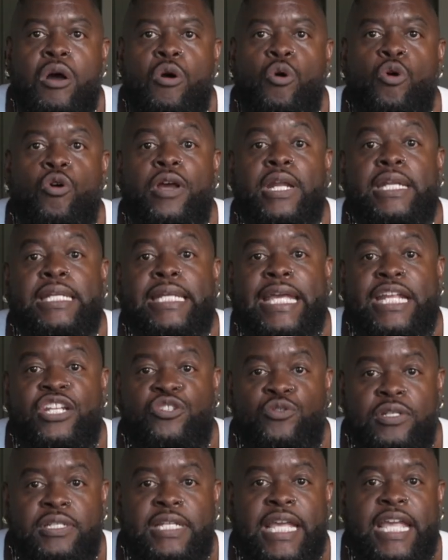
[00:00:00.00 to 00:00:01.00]
or an
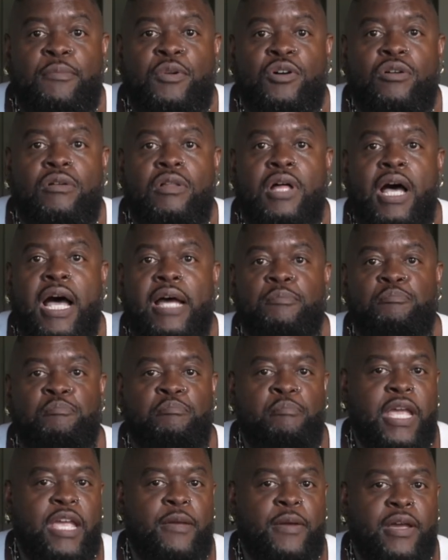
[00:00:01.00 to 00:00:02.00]
entry table,
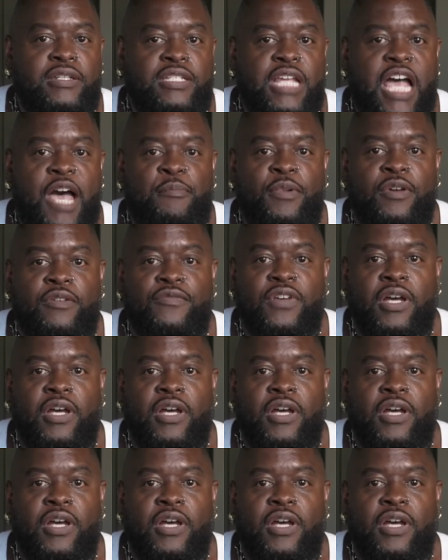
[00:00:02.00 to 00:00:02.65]
maybe on top of